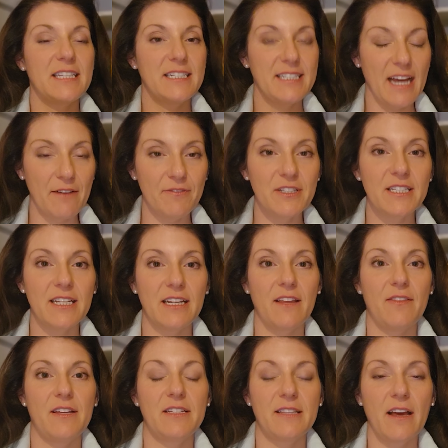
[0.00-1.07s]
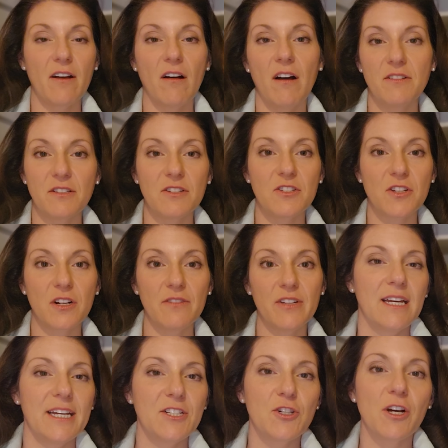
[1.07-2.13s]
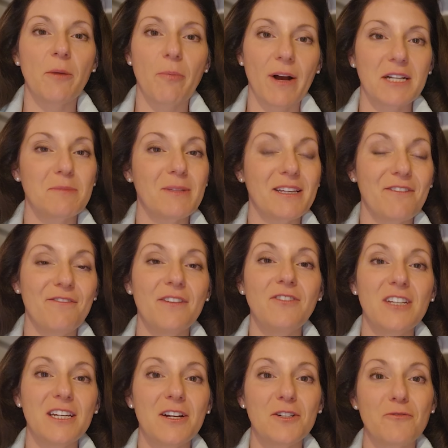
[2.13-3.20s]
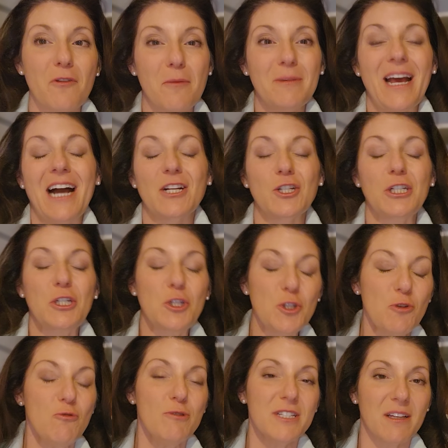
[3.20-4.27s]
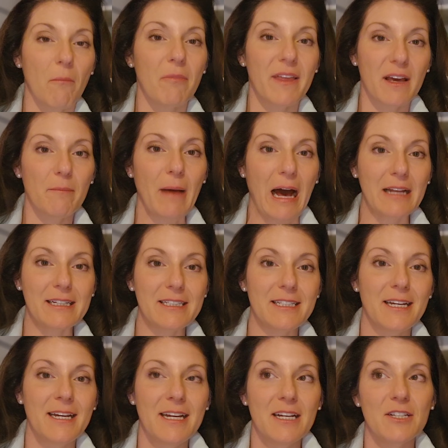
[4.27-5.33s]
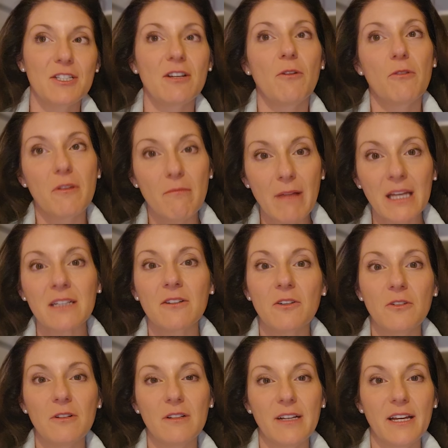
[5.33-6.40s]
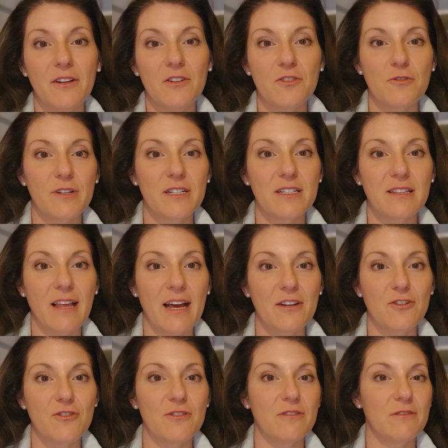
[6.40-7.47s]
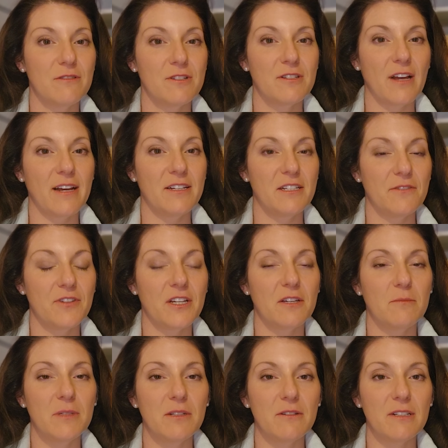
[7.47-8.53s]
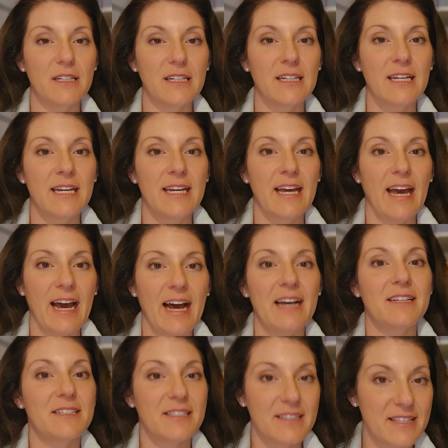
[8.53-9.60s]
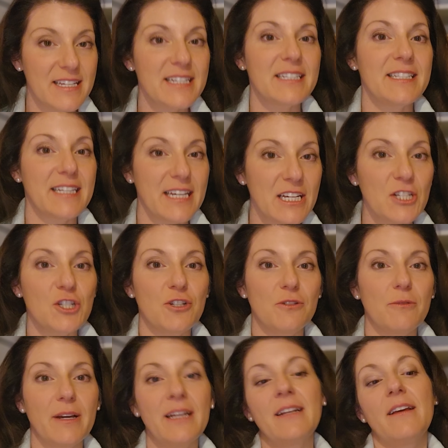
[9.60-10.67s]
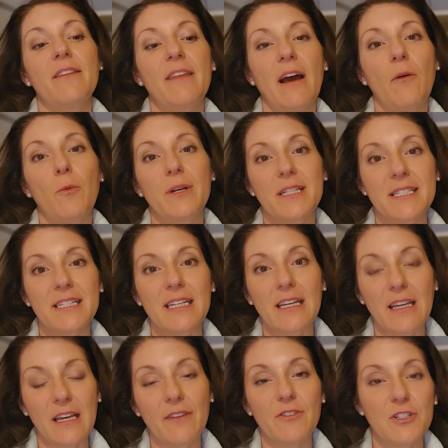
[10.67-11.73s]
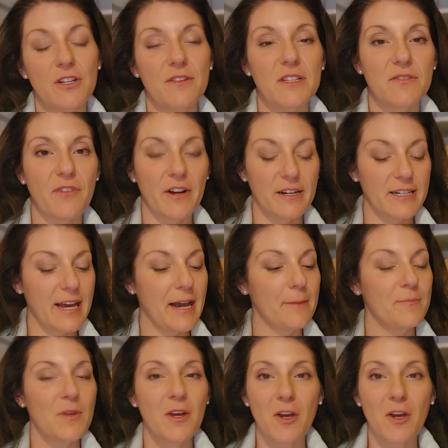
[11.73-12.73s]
deficit in this that causes scurvy. It took approximately 50 years for them to actually do something about it. So the medical industry / scientific community has this issue in it that we see even to this very day.